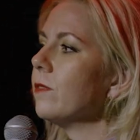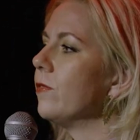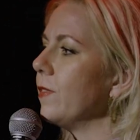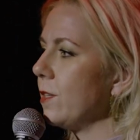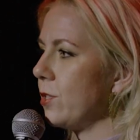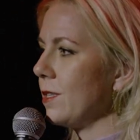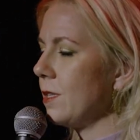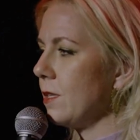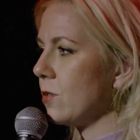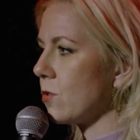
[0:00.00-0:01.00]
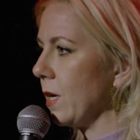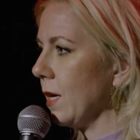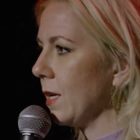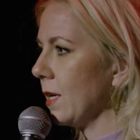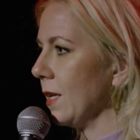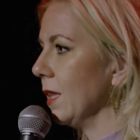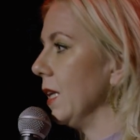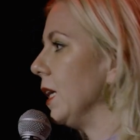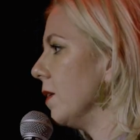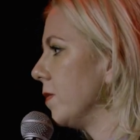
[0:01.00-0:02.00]
Finishes his drink,
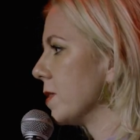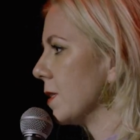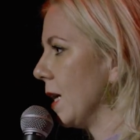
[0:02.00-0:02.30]
leaves.